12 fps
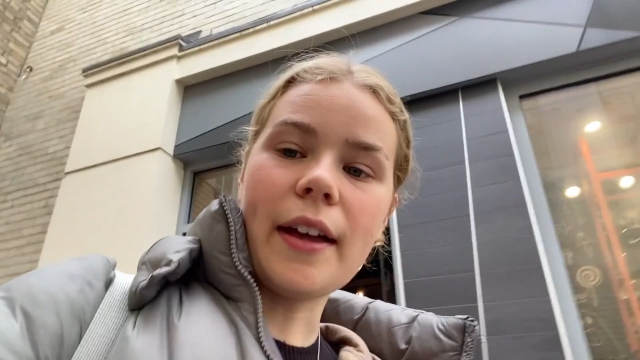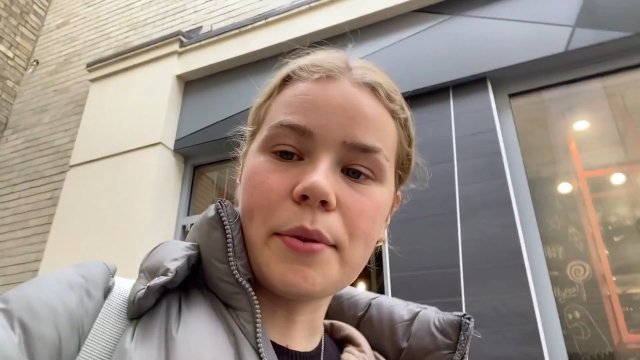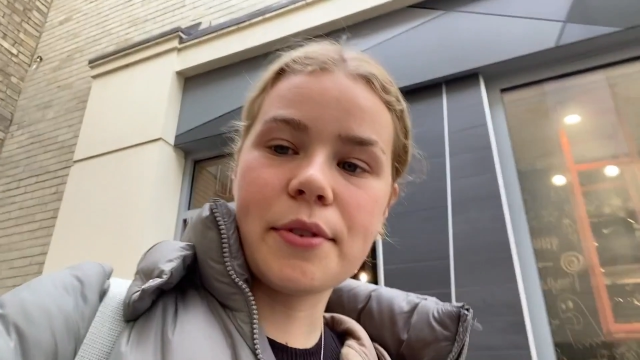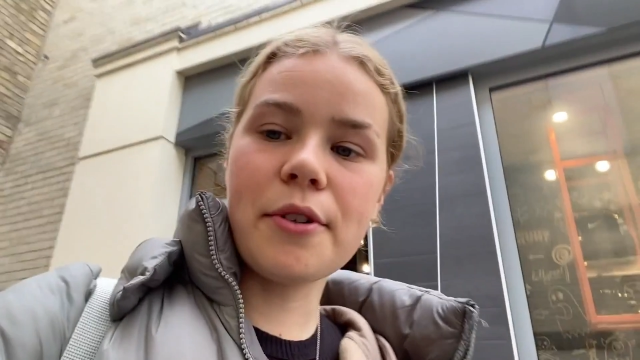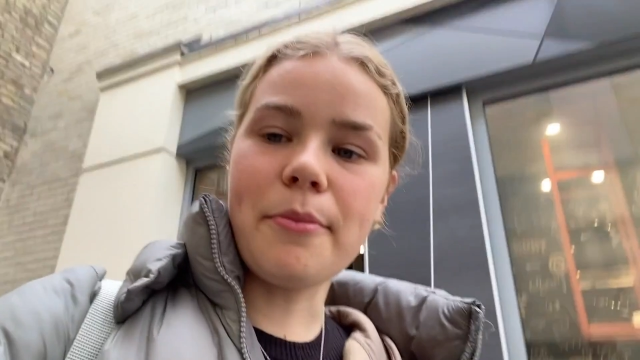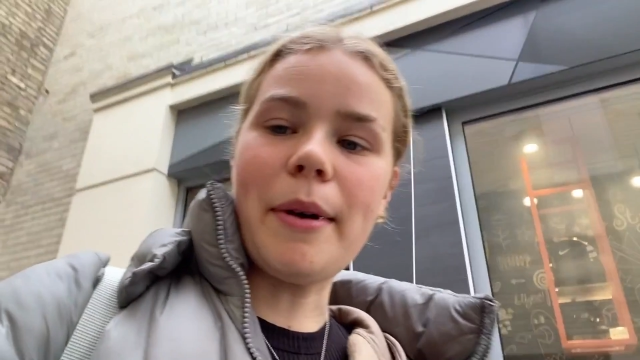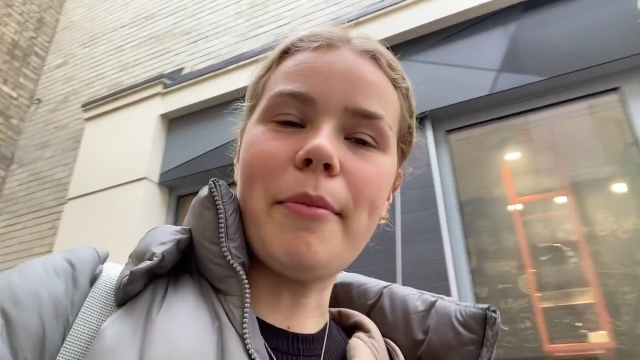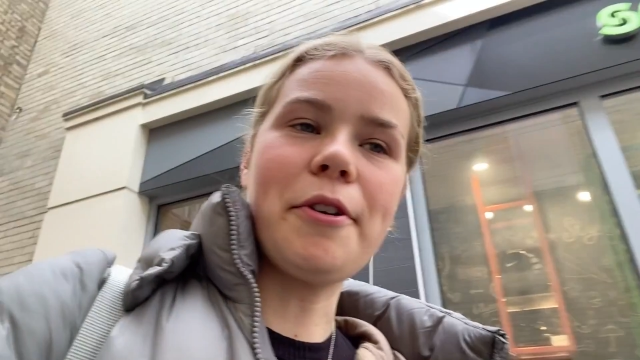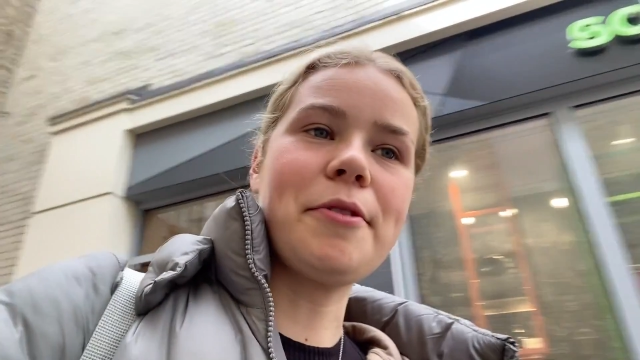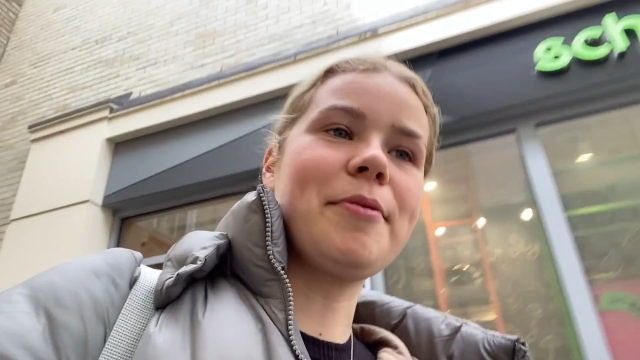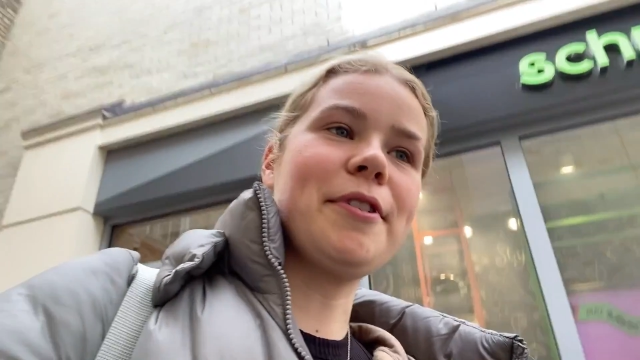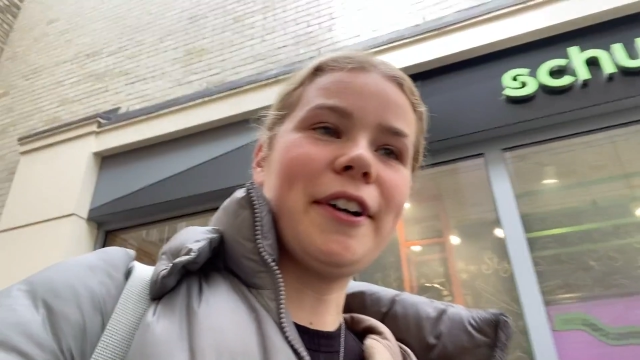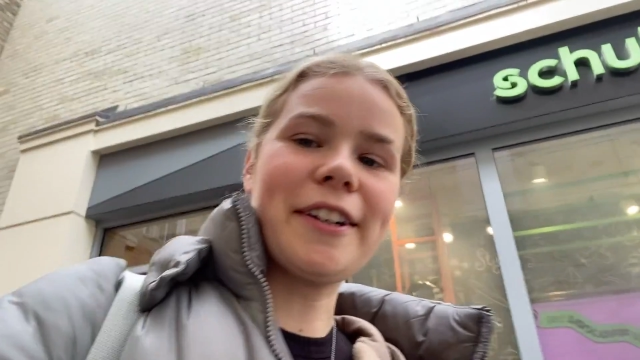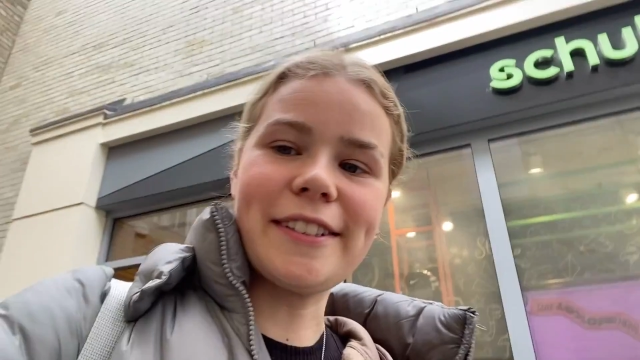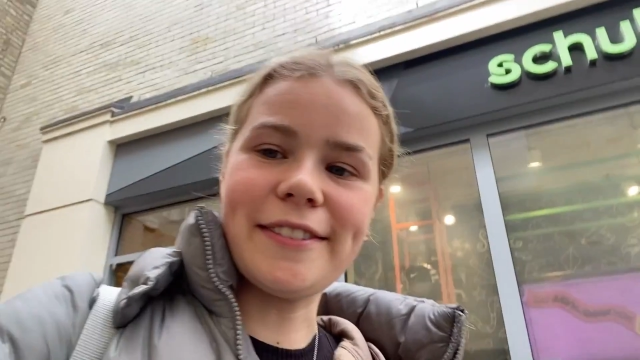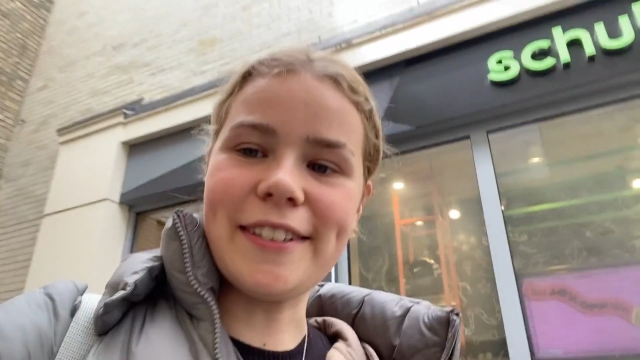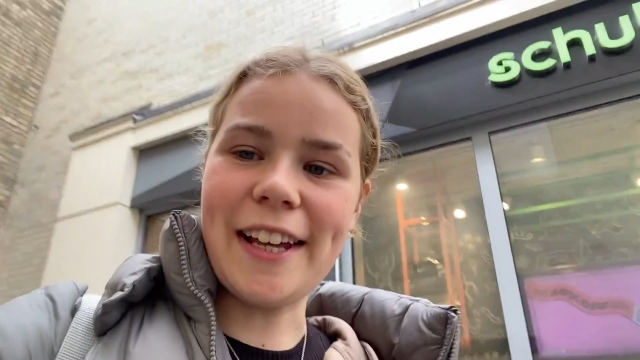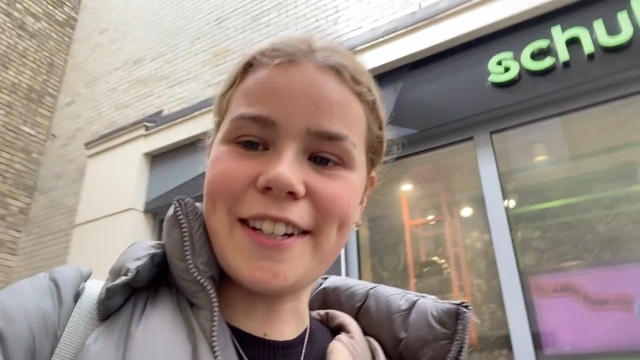was not my most
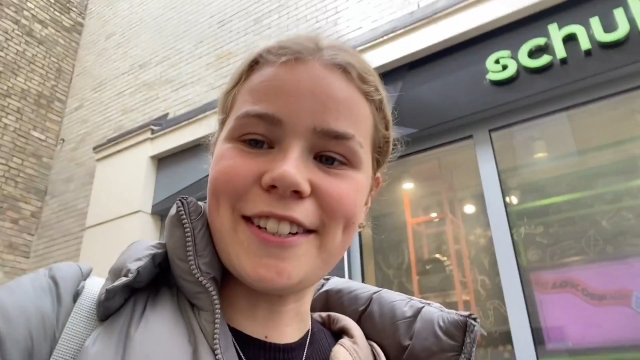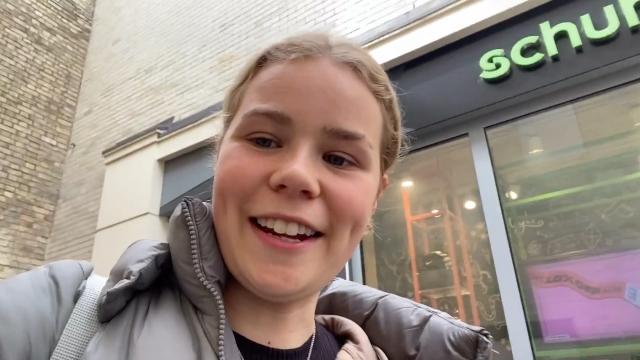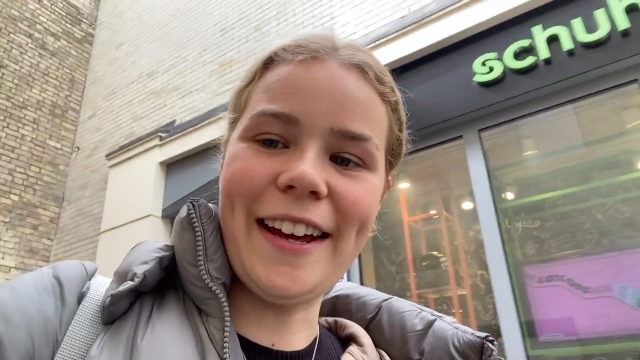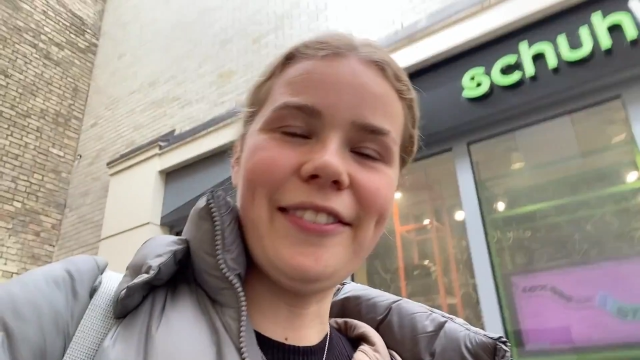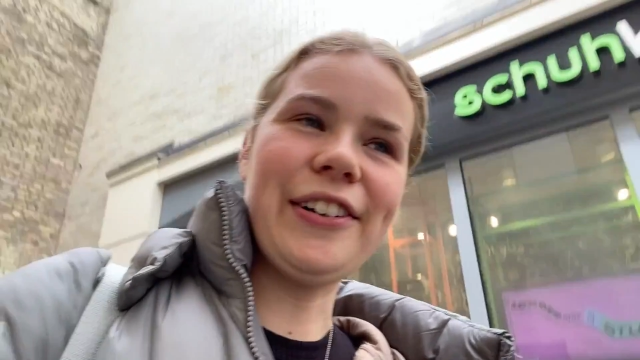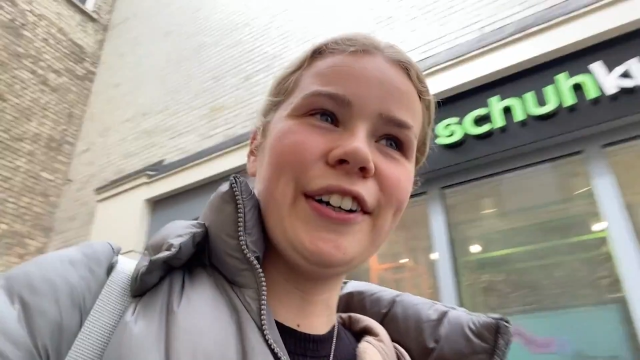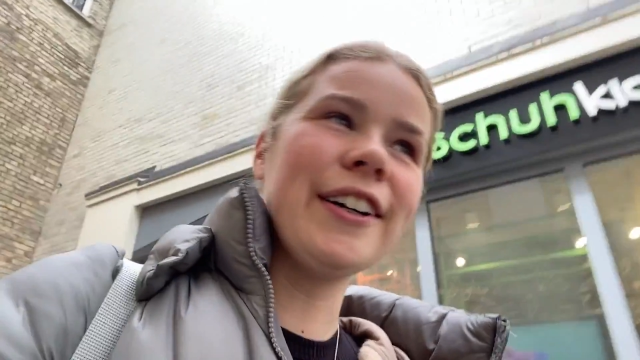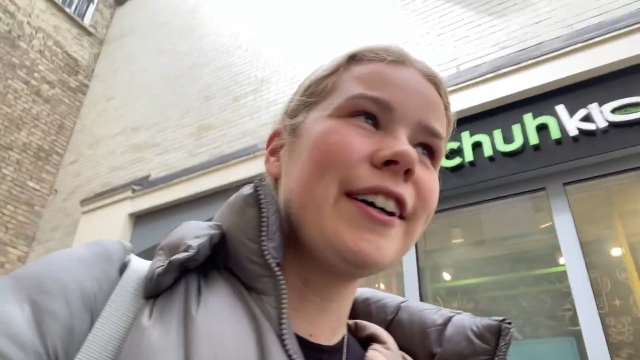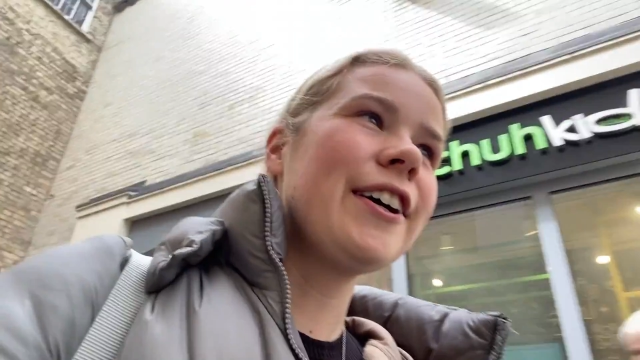productive session ever.